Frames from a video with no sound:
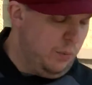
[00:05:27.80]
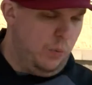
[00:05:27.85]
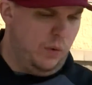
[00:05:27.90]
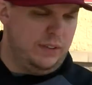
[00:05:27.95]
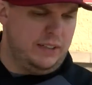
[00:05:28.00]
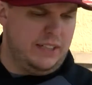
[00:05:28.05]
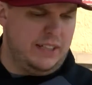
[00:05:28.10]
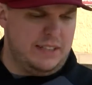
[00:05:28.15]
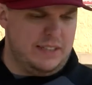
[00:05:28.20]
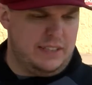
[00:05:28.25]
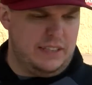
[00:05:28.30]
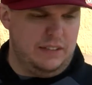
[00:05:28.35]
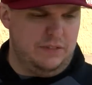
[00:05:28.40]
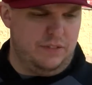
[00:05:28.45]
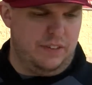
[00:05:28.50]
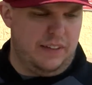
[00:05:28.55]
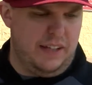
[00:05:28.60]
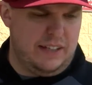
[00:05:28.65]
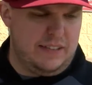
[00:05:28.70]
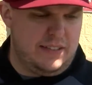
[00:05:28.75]
119
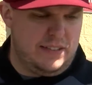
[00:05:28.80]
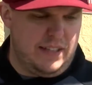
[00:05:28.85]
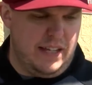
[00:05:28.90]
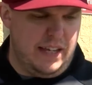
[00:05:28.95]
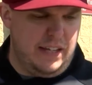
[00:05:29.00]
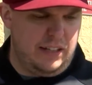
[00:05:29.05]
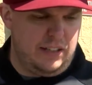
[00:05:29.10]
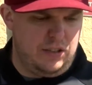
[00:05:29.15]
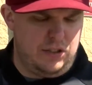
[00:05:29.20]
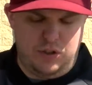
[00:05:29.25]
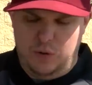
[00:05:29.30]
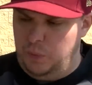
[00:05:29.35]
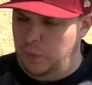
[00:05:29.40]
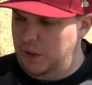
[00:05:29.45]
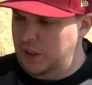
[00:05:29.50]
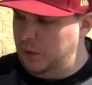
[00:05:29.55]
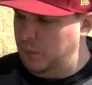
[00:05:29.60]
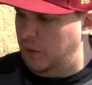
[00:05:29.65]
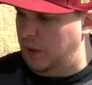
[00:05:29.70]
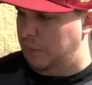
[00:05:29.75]
for that steak, so
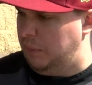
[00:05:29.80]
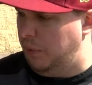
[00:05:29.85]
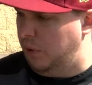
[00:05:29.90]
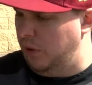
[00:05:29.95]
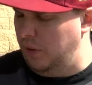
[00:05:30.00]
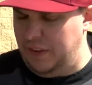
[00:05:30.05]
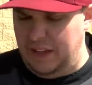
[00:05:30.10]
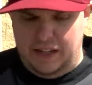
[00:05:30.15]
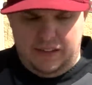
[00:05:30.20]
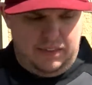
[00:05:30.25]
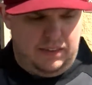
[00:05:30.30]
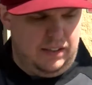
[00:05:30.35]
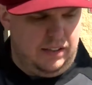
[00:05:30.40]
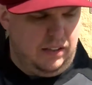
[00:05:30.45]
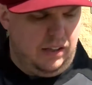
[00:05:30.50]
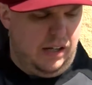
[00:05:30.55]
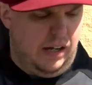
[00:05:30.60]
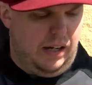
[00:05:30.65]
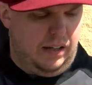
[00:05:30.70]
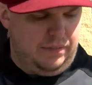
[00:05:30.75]
we're gonna wanna pull that thing
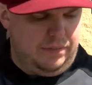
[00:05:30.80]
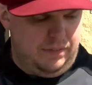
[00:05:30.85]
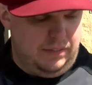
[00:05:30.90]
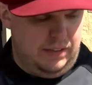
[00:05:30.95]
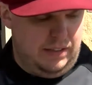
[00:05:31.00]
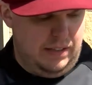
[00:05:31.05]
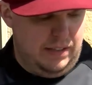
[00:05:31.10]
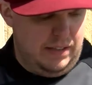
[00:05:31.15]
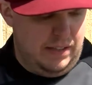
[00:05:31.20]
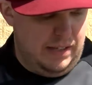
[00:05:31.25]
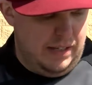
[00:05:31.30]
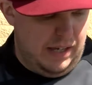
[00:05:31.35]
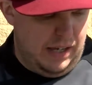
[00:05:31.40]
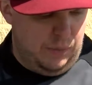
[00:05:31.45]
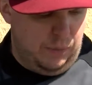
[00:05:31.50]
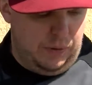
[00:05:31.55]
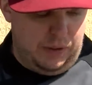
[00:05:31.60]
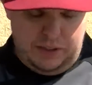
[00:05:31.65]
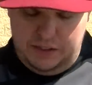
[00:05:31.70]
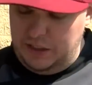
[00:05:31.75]
off.
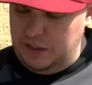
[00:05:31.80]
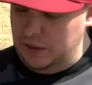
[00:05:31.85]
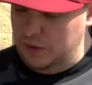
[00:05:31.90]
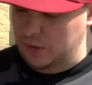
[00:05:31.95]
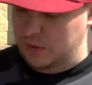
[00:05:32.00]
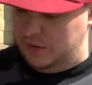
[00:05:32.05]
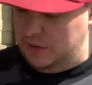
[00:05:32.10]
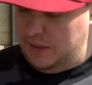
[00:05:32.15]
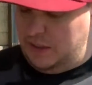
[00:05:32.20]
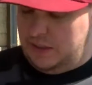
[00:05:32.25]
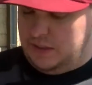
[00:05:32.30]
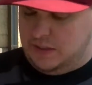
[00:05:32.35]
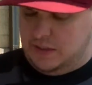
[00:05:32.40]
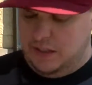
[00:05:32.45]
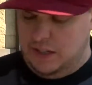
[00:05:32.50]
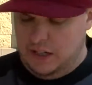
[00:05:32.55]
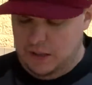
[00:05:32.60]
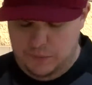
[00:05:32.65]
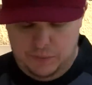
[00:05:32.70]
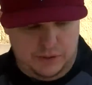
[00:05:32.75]
And we're gonna use this
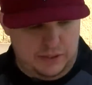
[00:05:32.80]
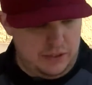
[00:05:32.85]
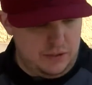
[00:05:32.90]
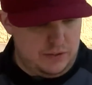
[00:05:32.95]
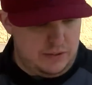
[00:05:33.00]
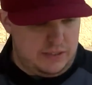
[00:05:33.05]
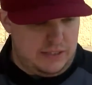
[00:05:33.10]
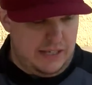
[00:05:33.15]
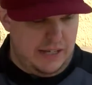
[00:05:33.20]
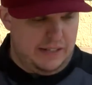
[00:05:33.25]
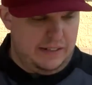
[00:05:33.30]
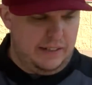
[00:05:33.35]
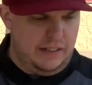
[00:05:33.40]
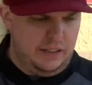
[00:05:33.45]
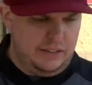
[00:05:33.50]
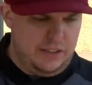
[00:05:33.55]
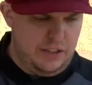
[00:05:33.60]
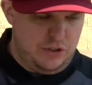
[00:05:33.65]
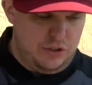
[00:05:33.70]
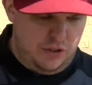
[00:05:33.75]

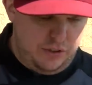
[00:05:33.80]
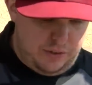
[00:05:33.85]
handheld digital